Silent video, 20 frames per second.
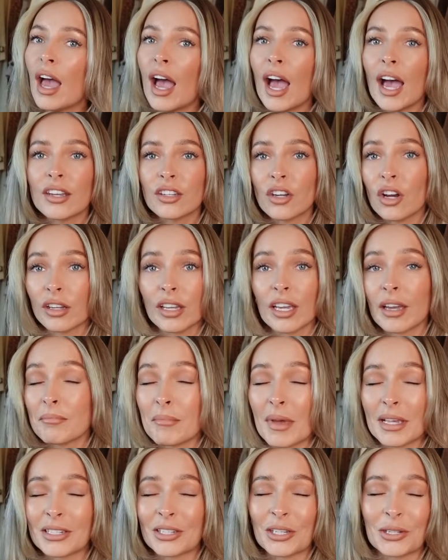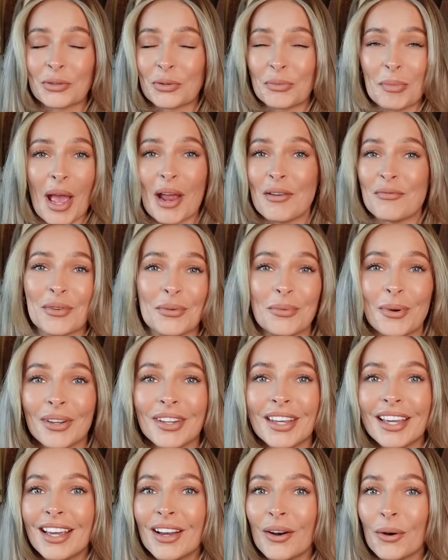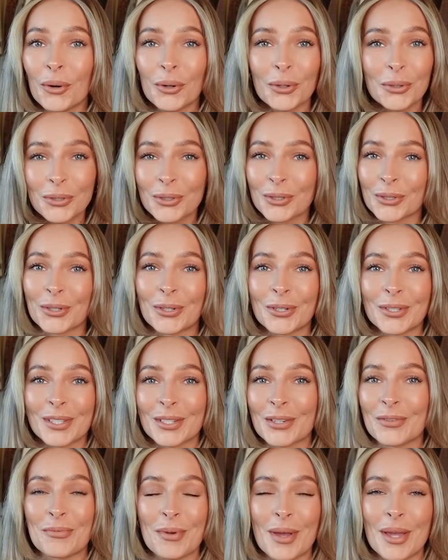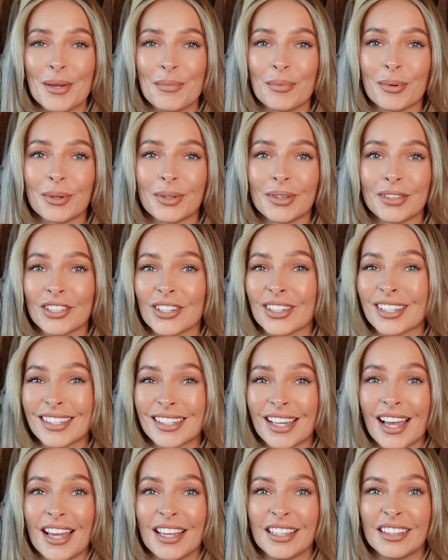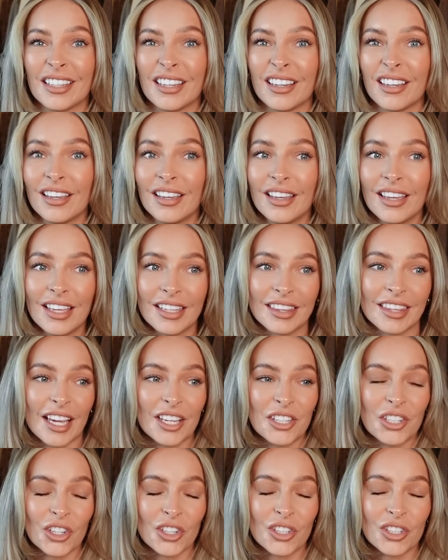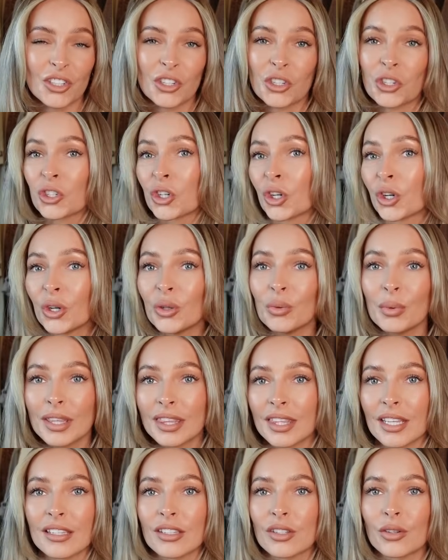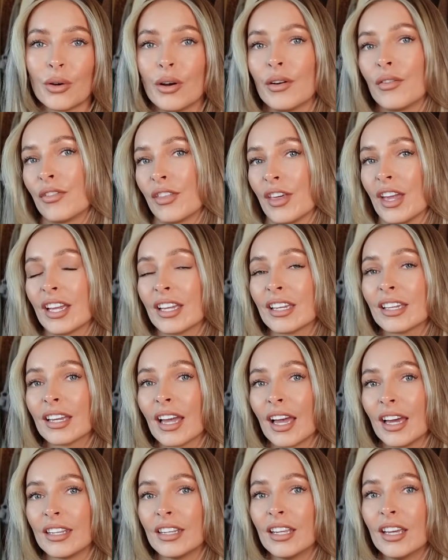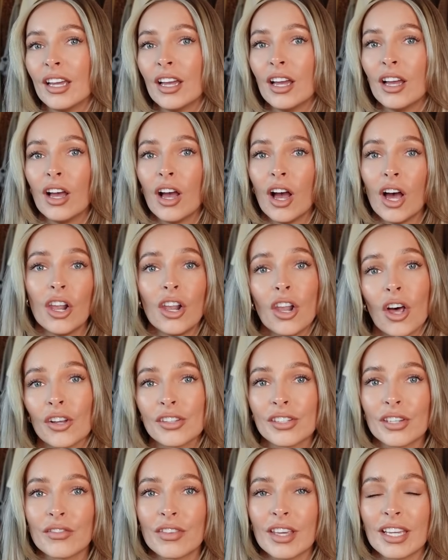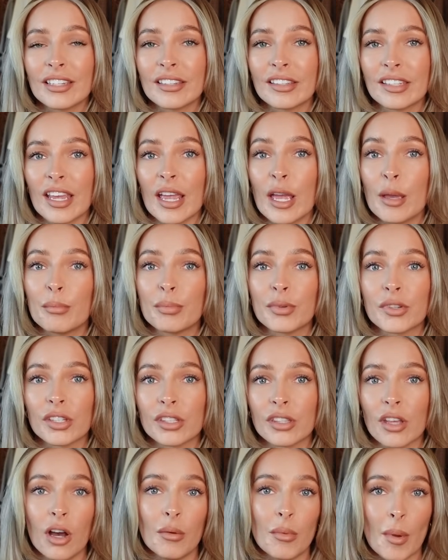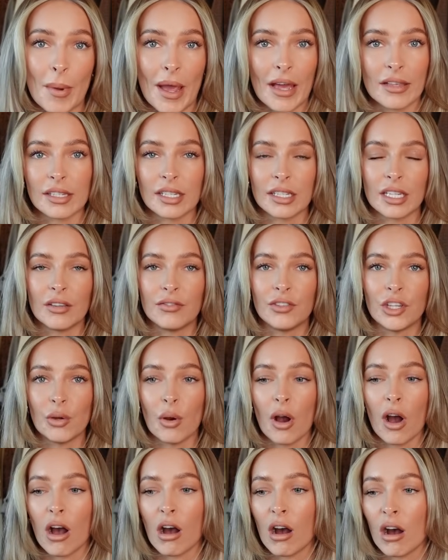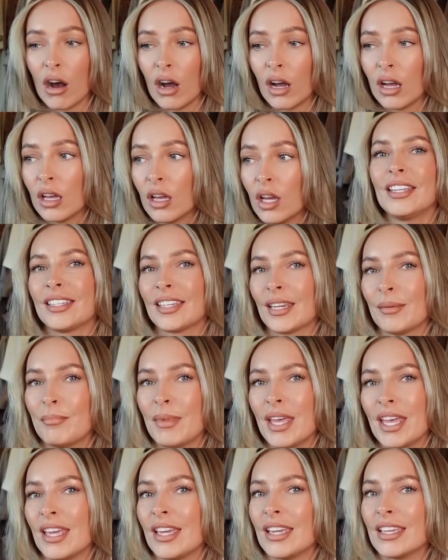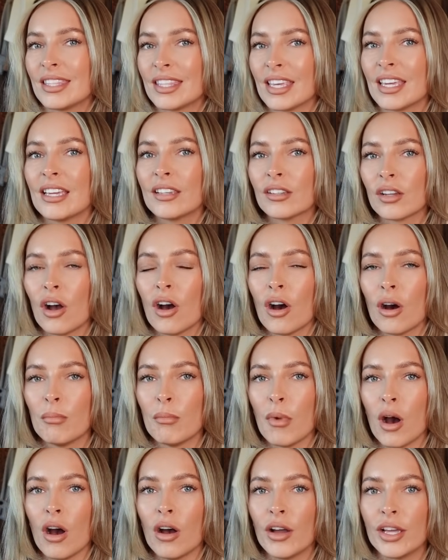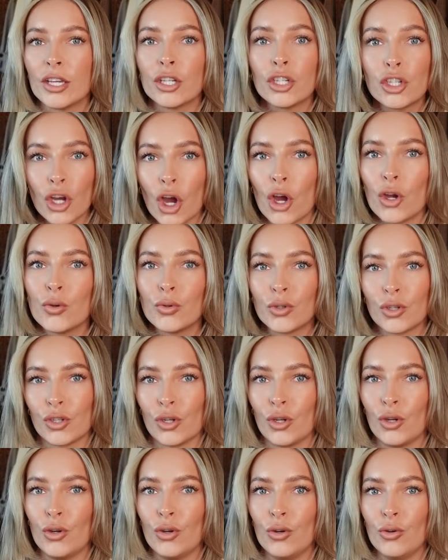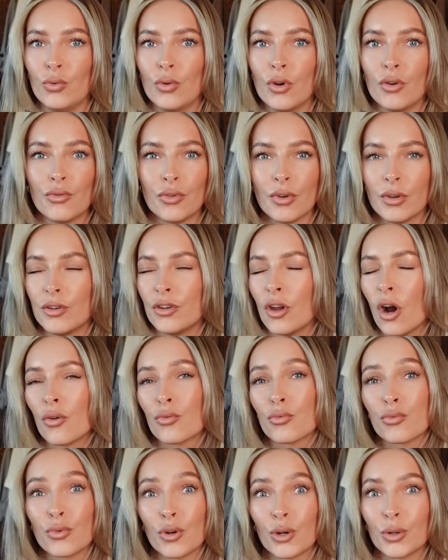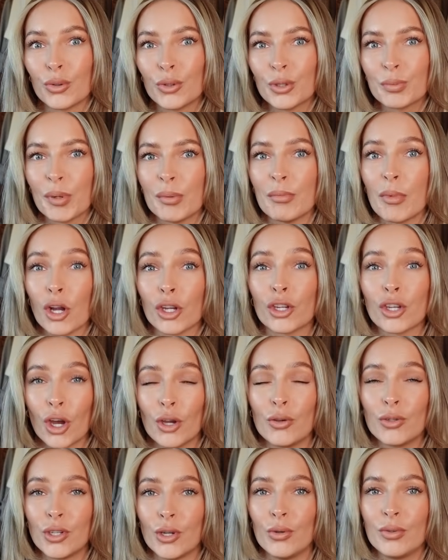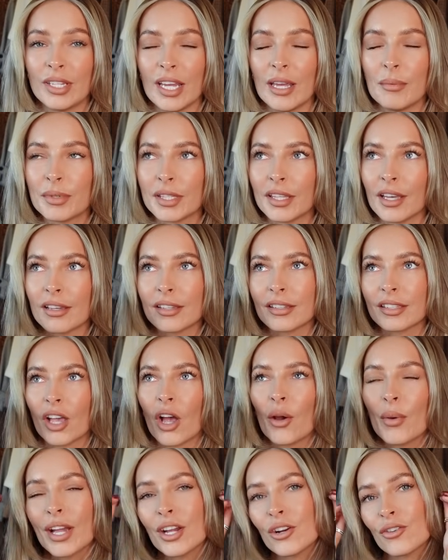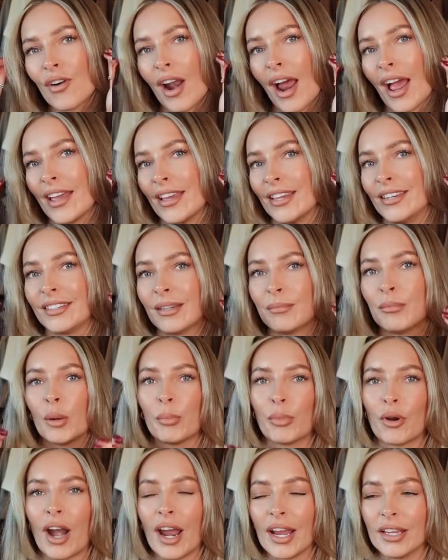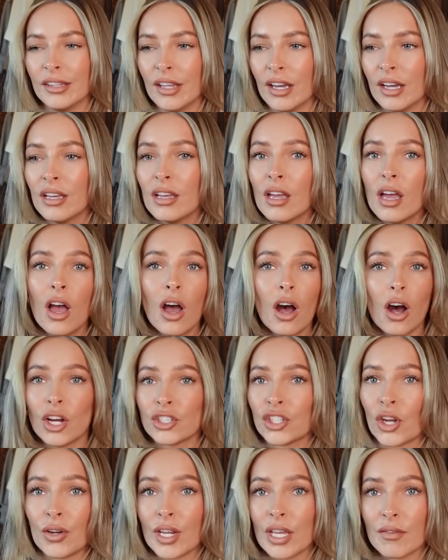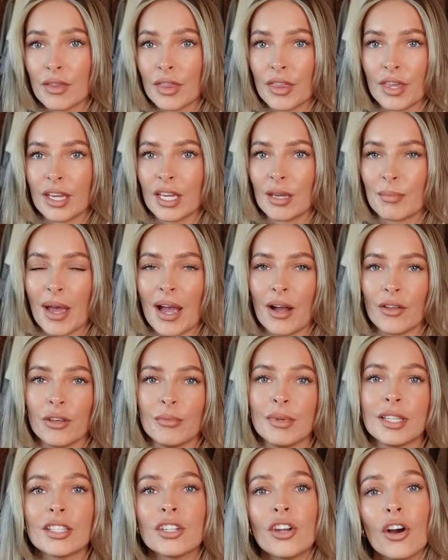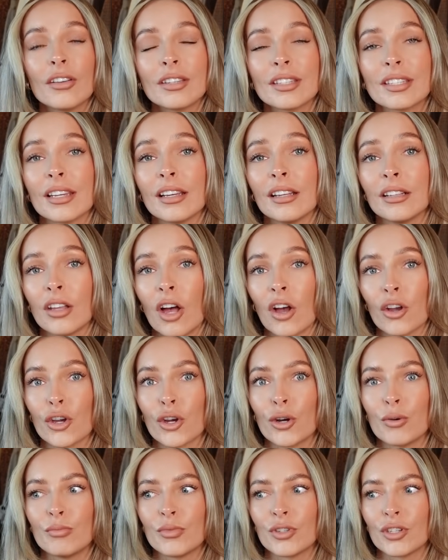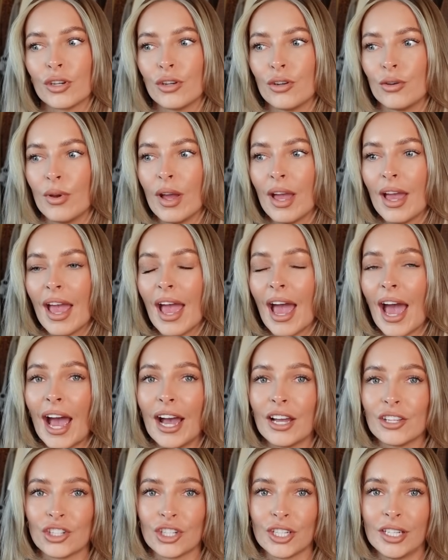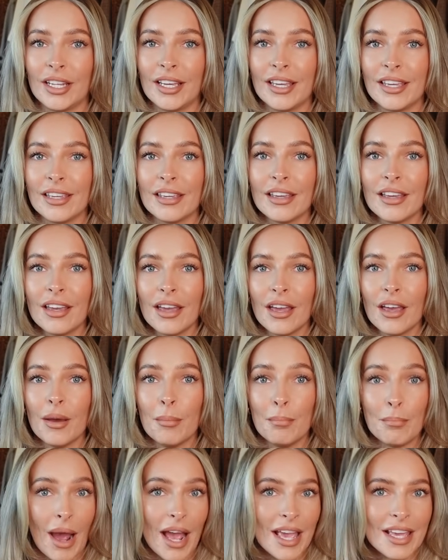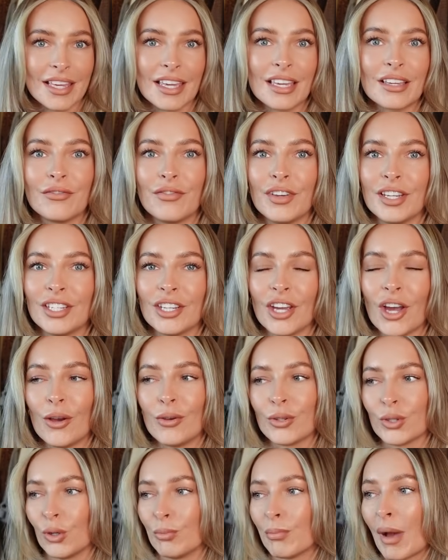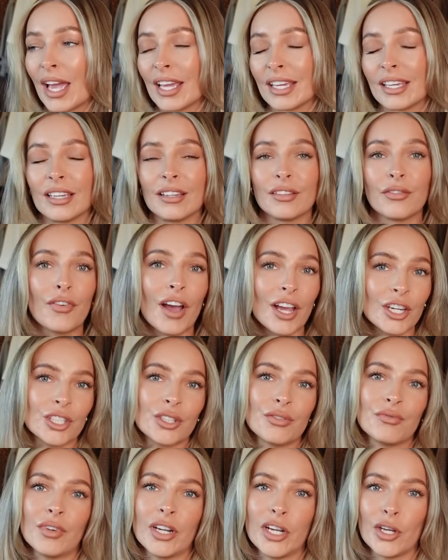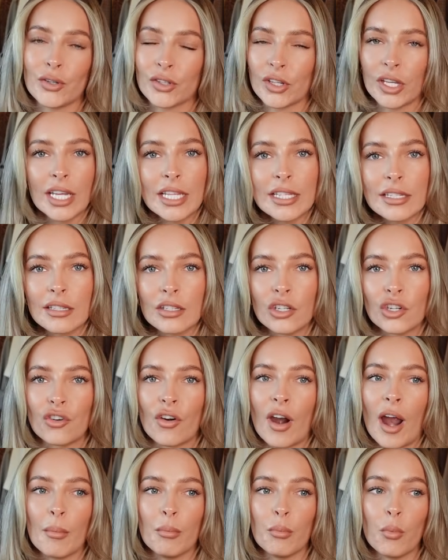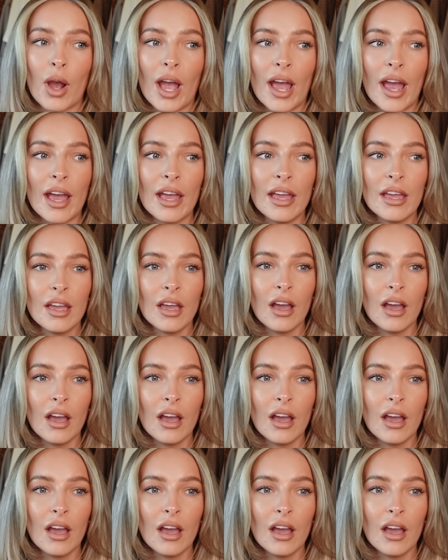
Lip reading: And I get messages from everyone, all sorts of people just saying that they just struggle with this sort of thing. And a lot of these tips that I'm about to give you are, to me, these are my go-to, not rules, but my go-to tips that are so ingrained my brain that I don't even think about them. It's not until I come to actually making videos or making fashion reels on Instagram where